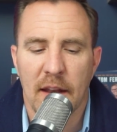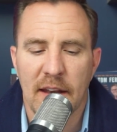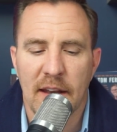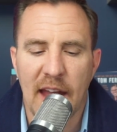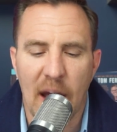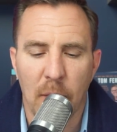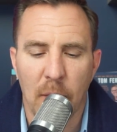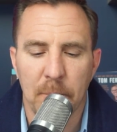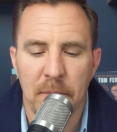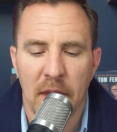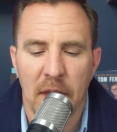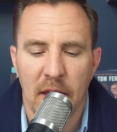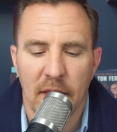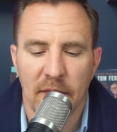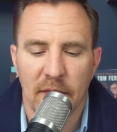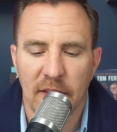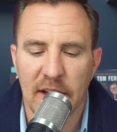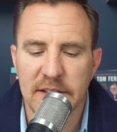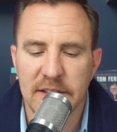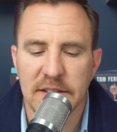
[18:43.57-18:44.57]
Now,
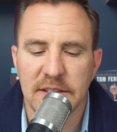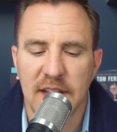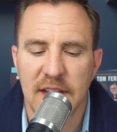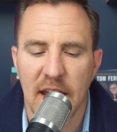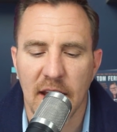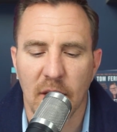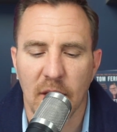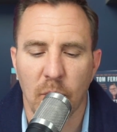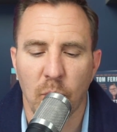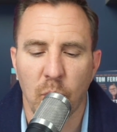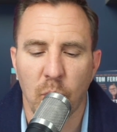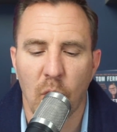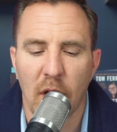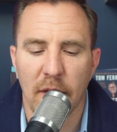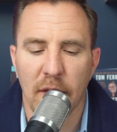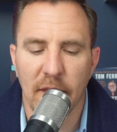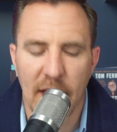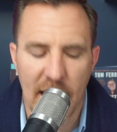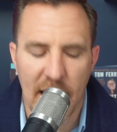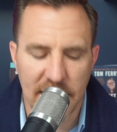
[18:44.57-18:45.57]
let's take
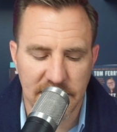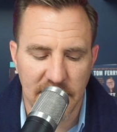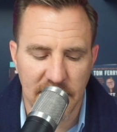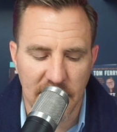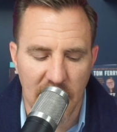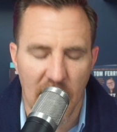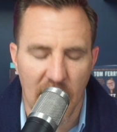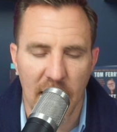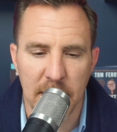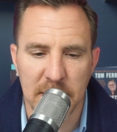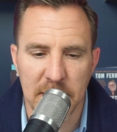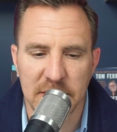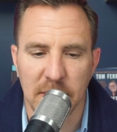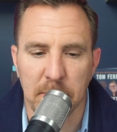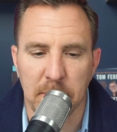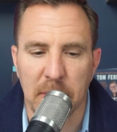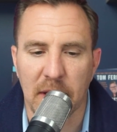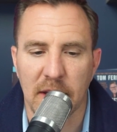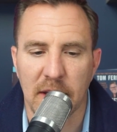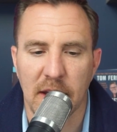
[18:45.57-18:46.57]
one last economist's
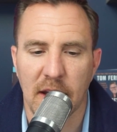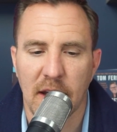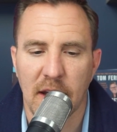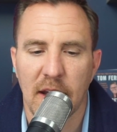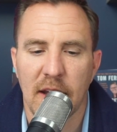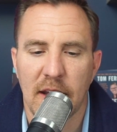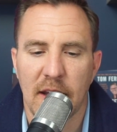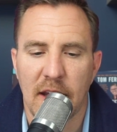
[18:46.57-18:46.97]
opinion.